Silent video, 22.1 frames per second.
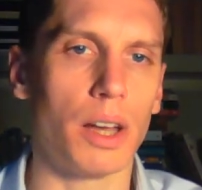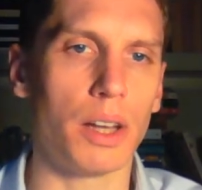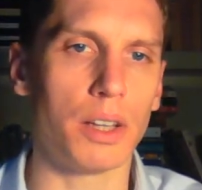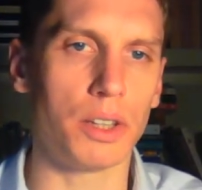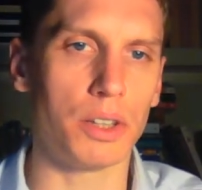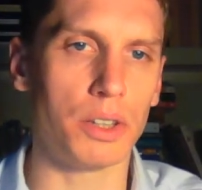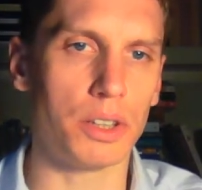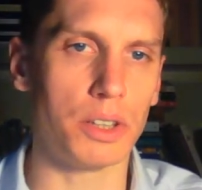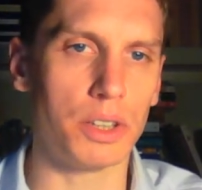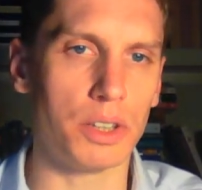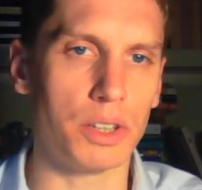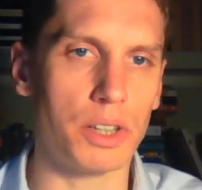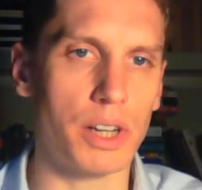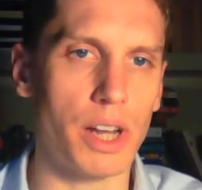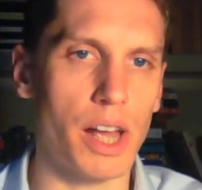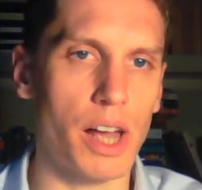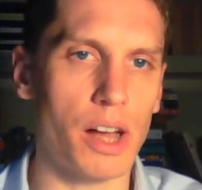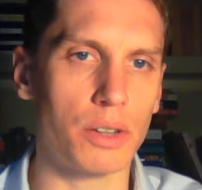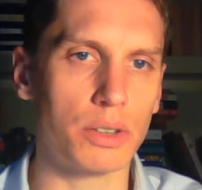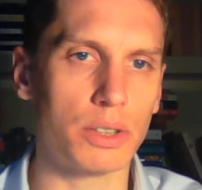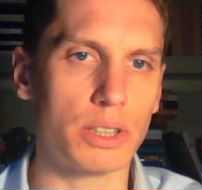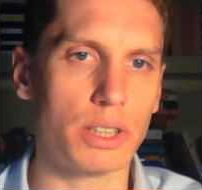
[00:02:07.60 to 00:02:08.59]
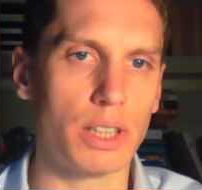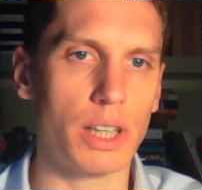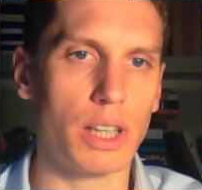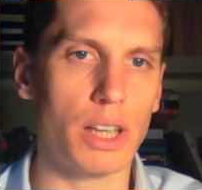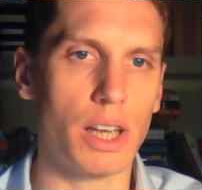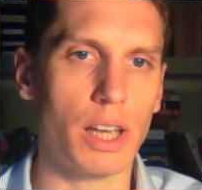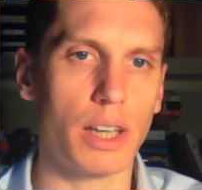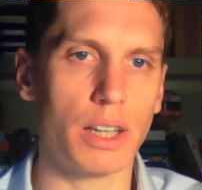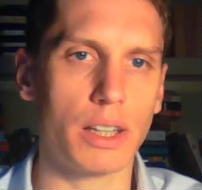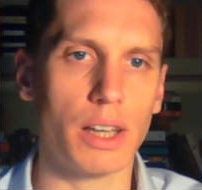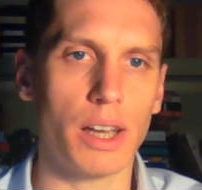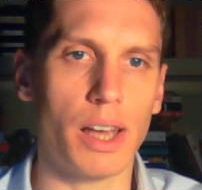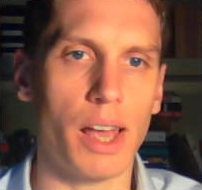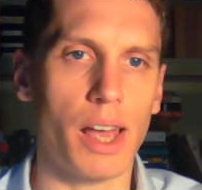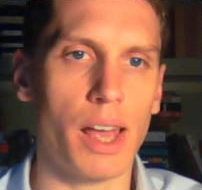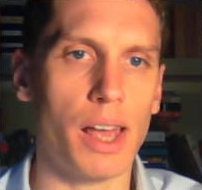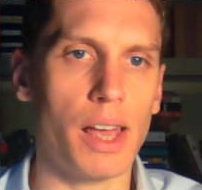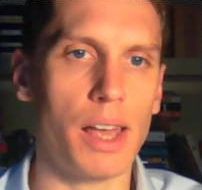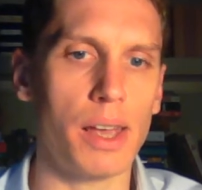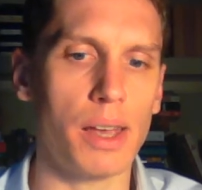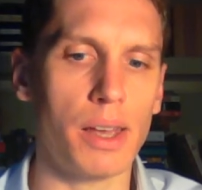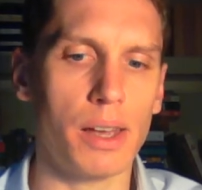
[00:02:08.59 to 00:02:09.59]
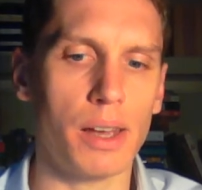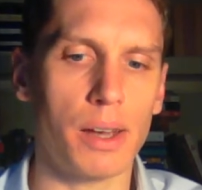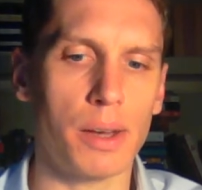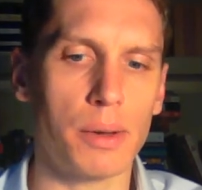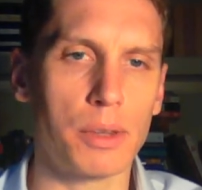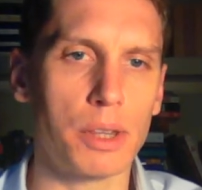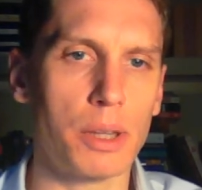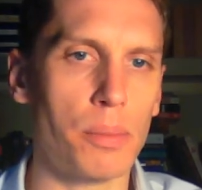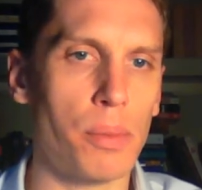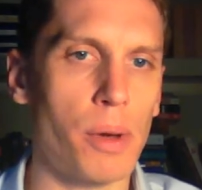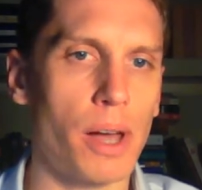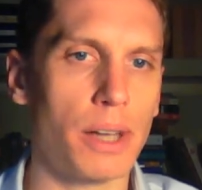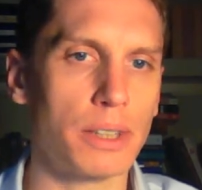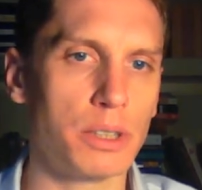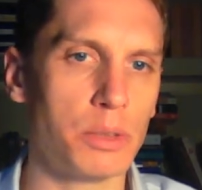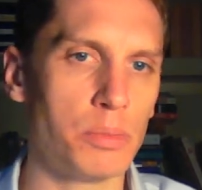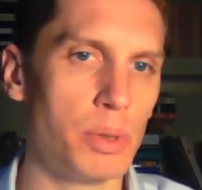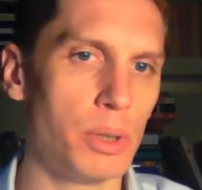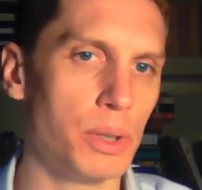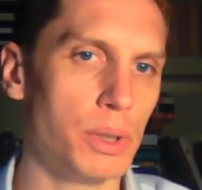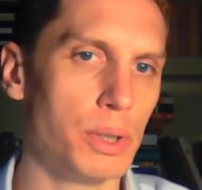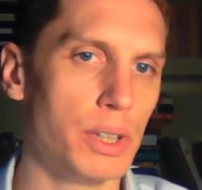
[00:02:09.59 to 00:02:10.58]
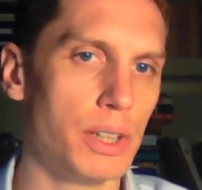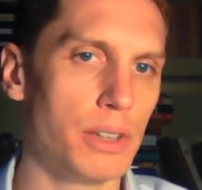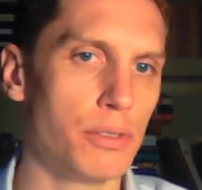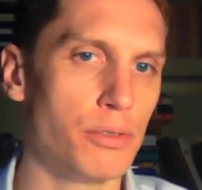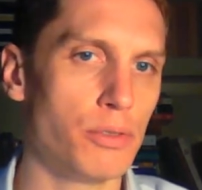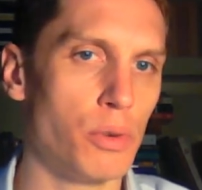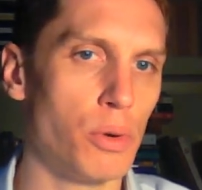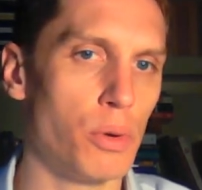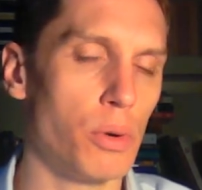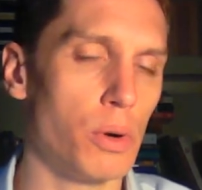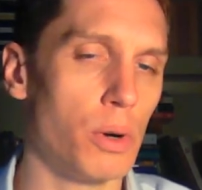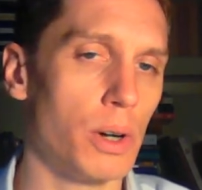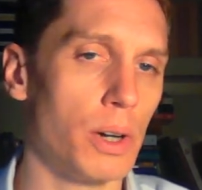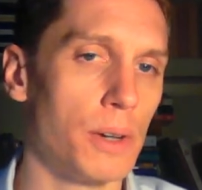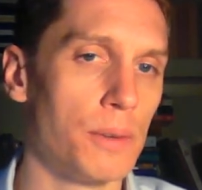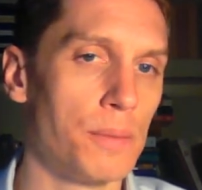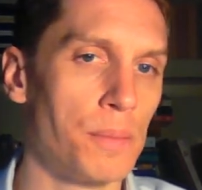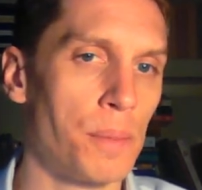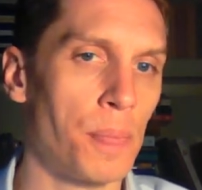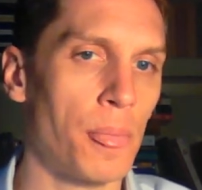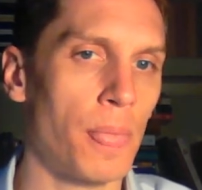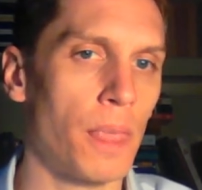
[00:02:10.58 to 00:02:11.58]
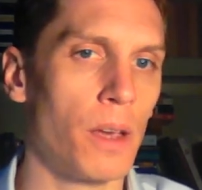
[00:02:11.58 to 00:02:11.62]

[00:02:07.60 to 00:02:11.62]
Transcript: you're now seeing the possibility for